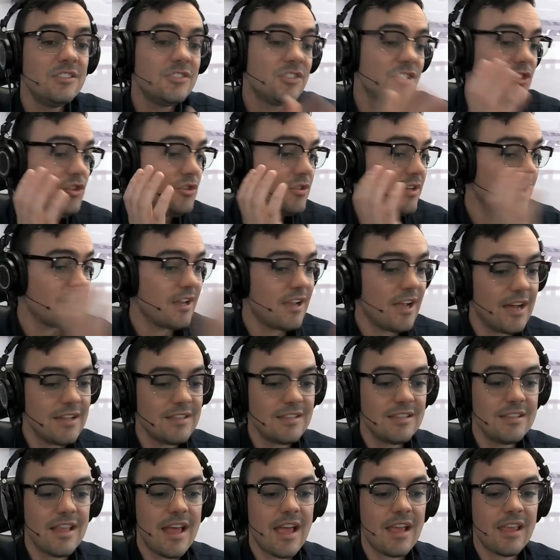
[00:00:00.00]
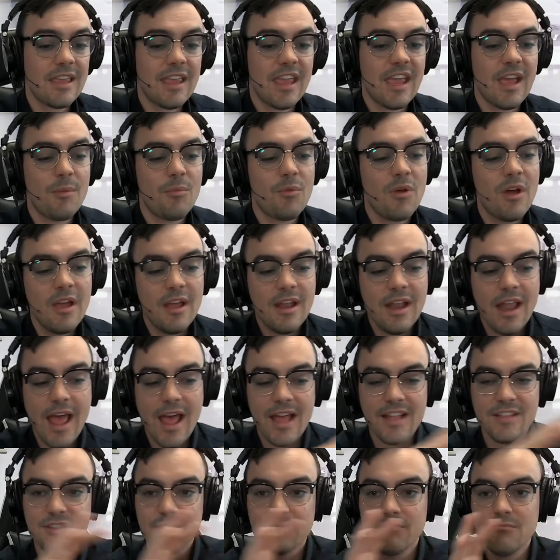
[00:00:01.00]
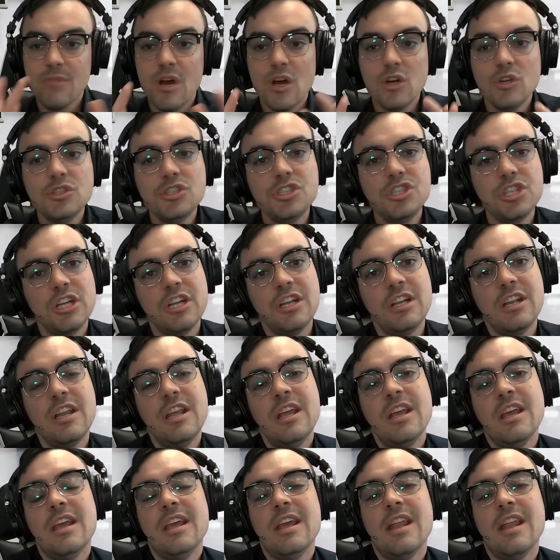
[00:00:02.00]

So you can cut to that camera. It adds motion.